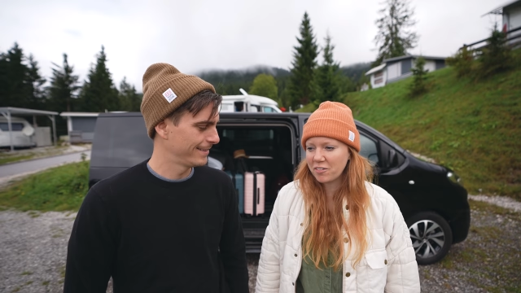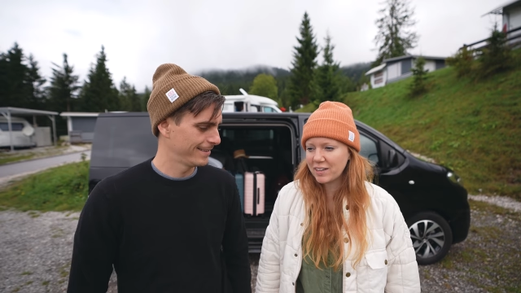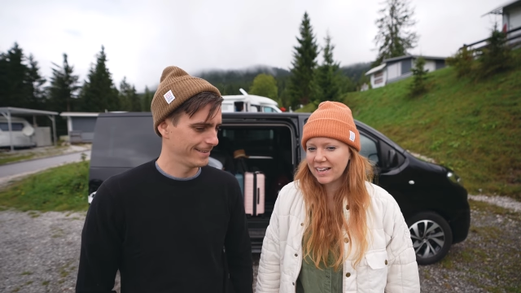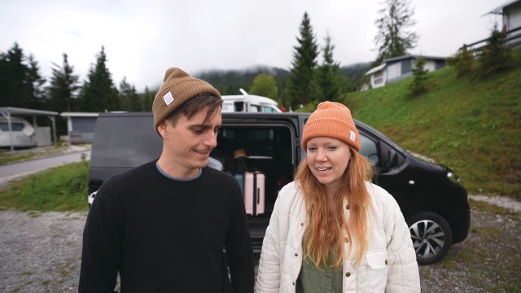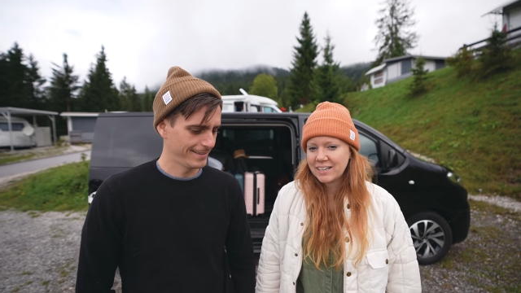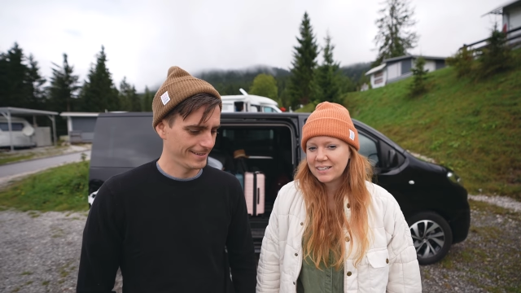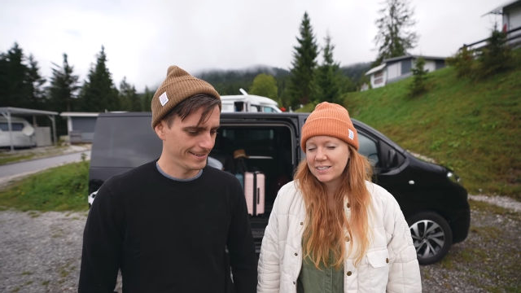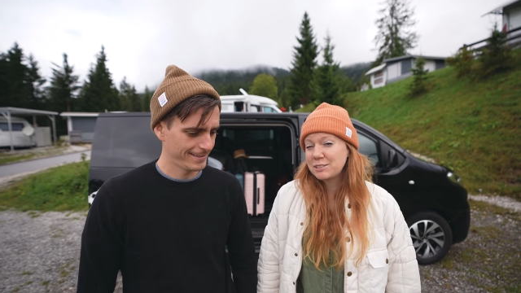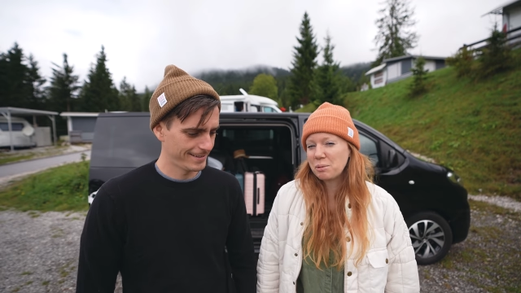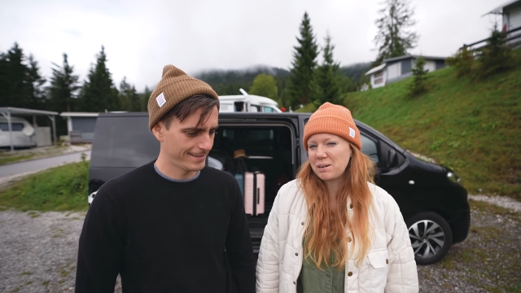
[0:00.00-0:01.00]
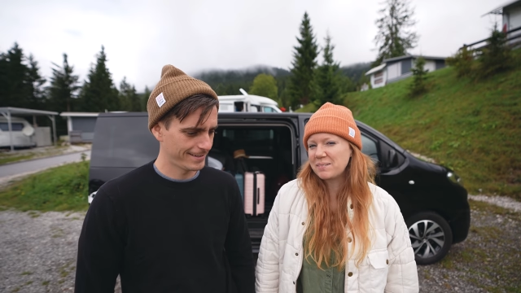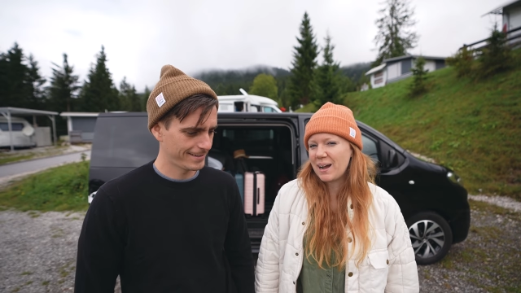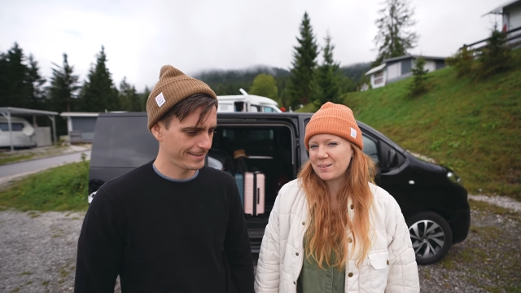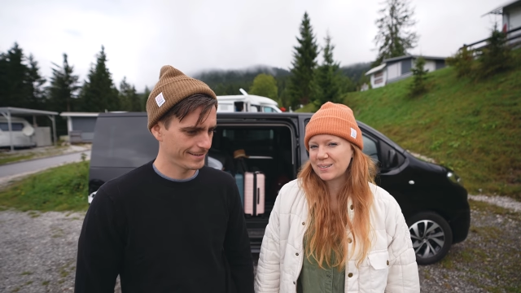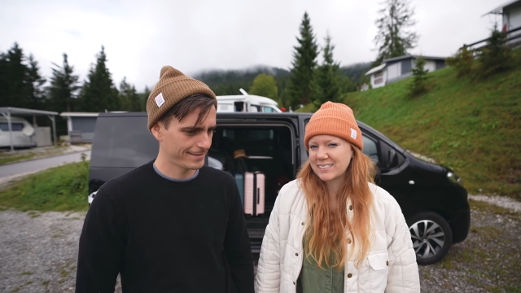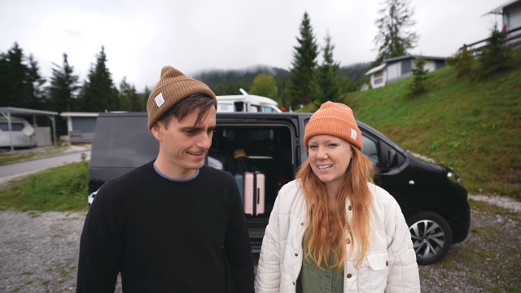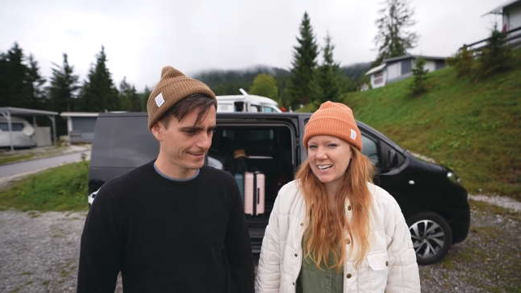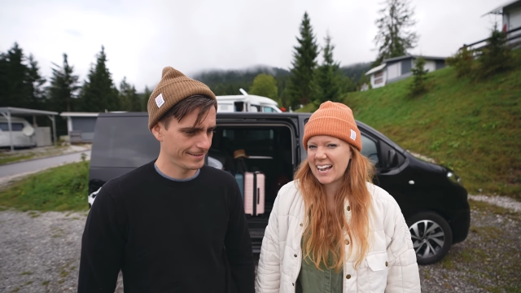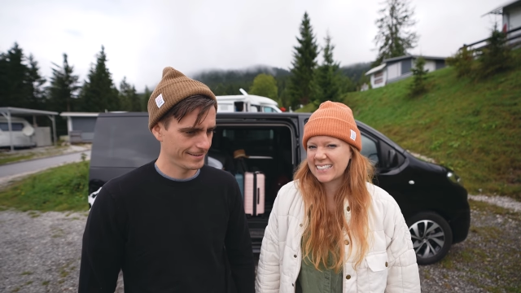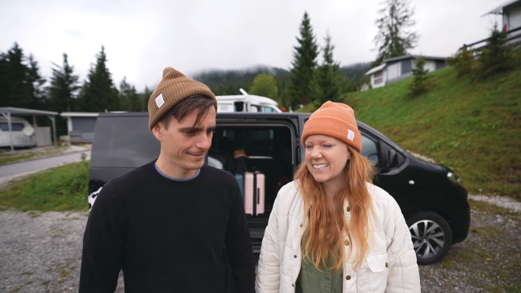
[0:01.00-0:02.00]
Speaker 1: for like 12 hours on
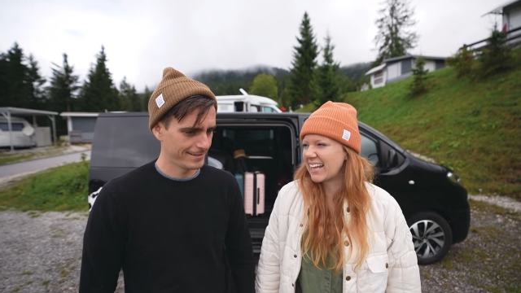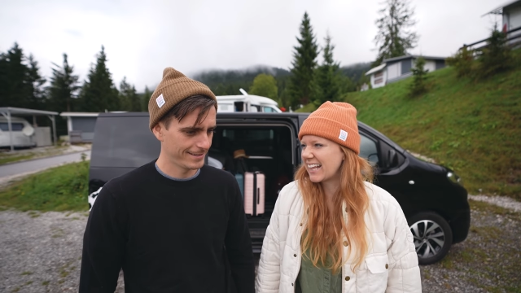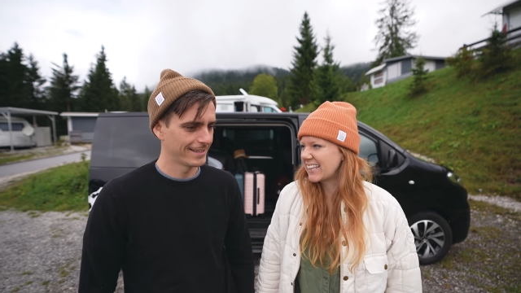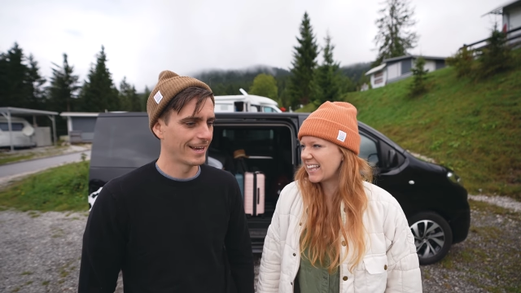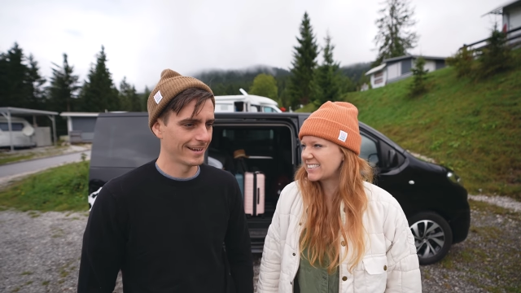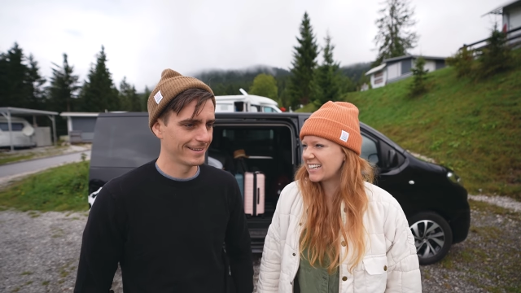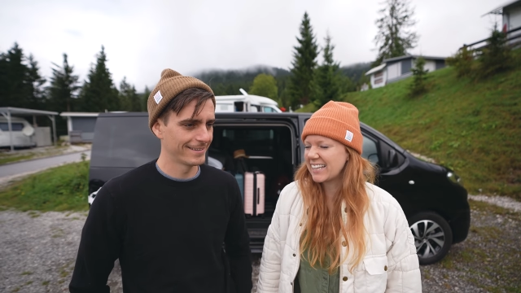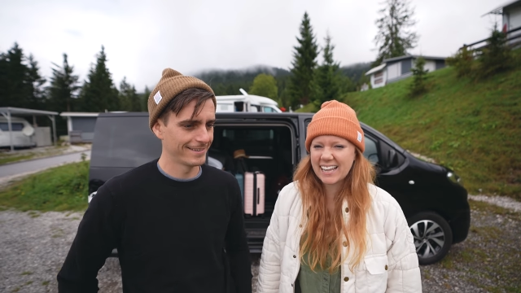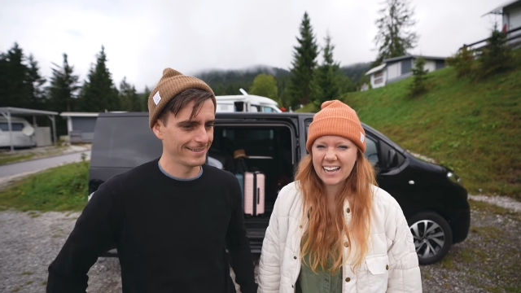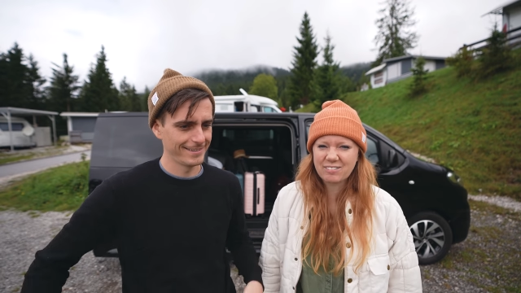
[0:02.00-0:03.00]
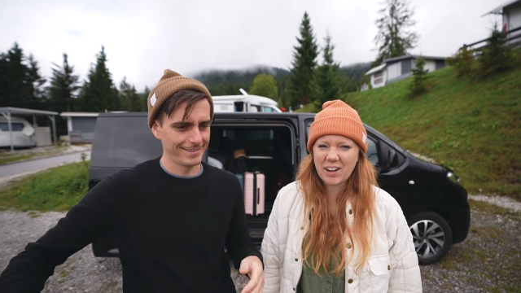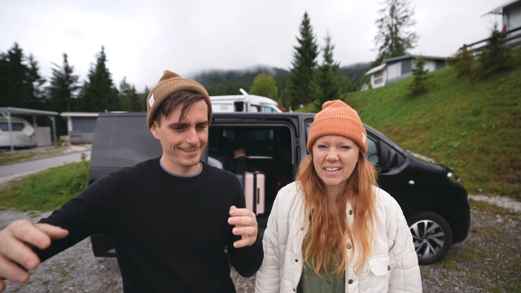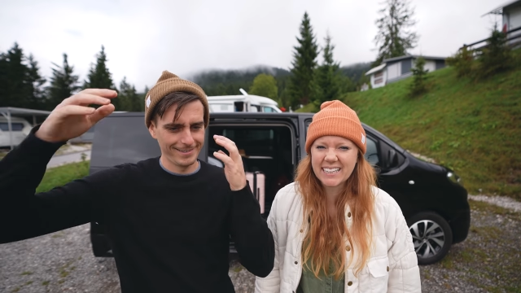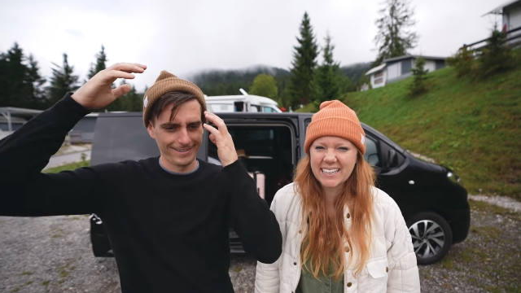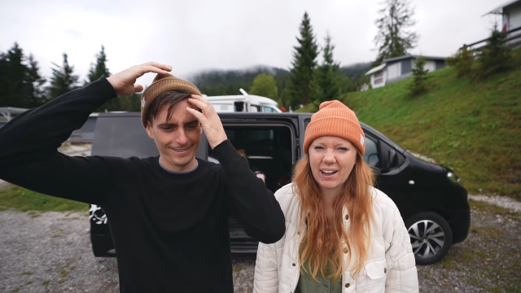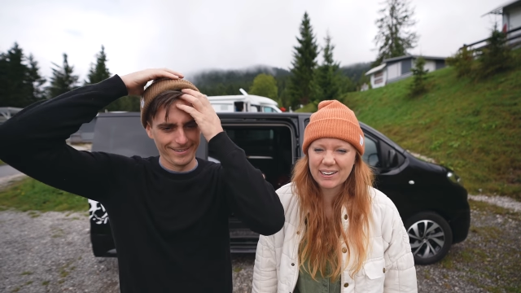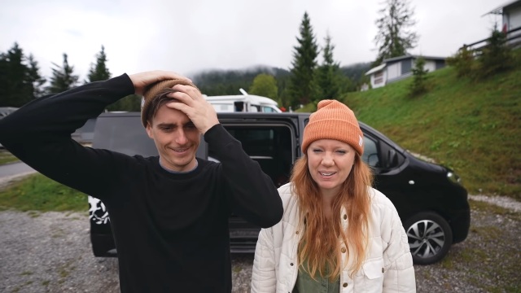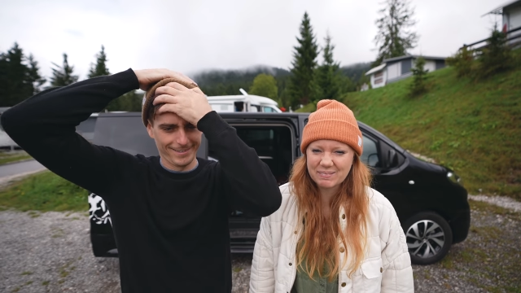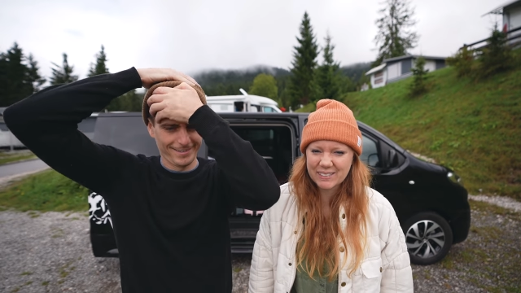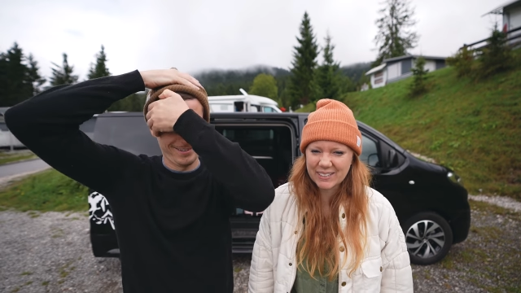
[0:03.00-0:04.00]
accident. I think yeah. that jet lag finally caught
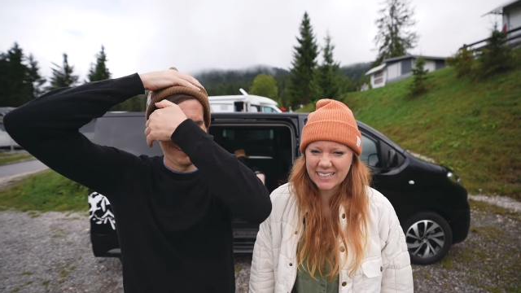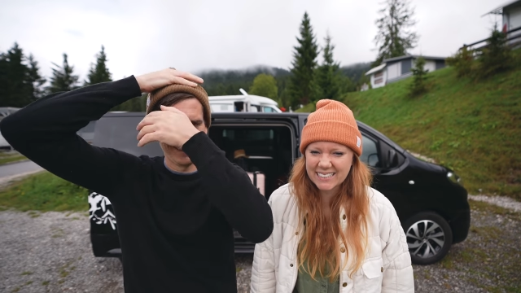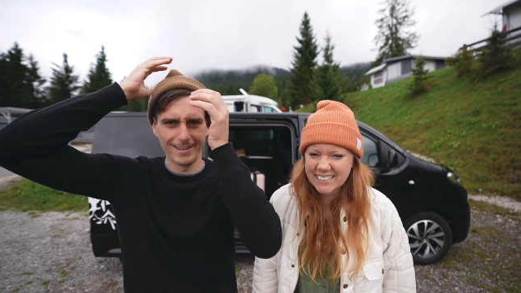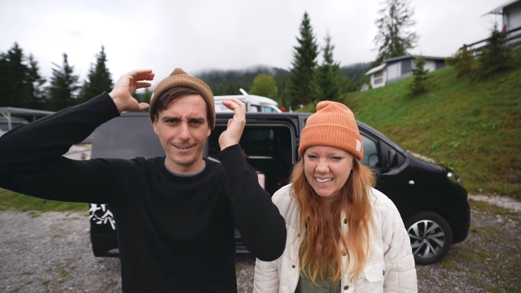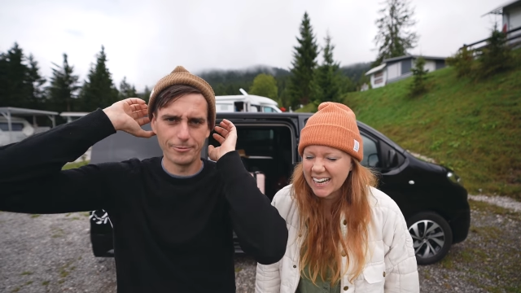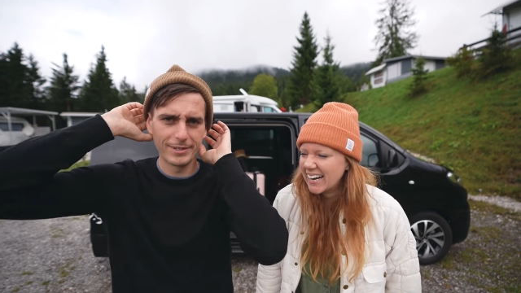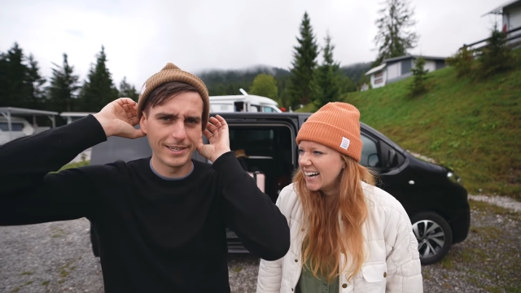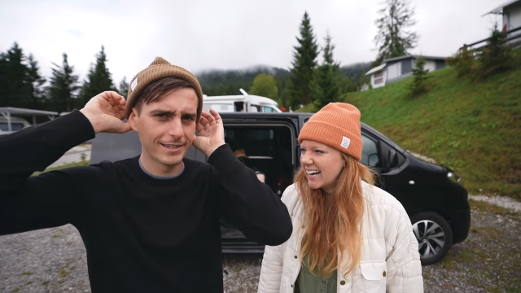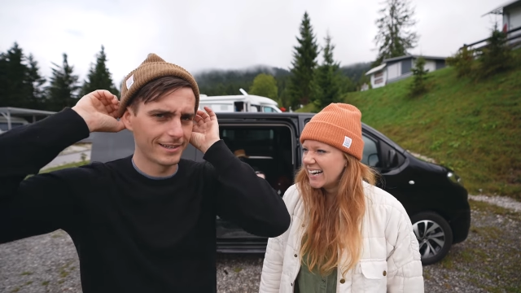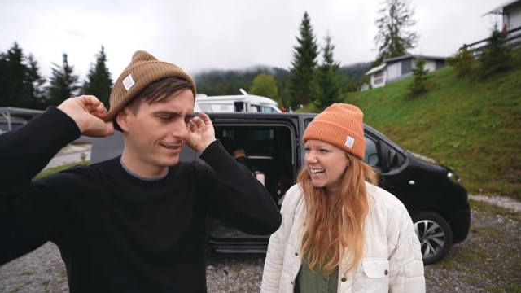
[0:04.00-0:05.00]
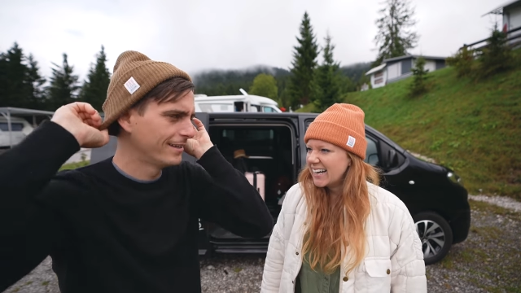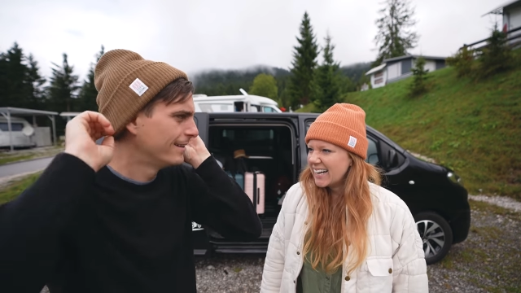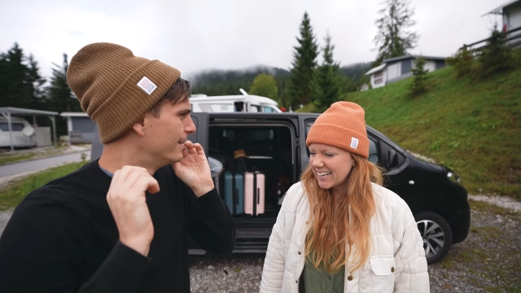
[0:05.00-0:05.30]
up to us. Yeah,
Speaker 2: we needed it.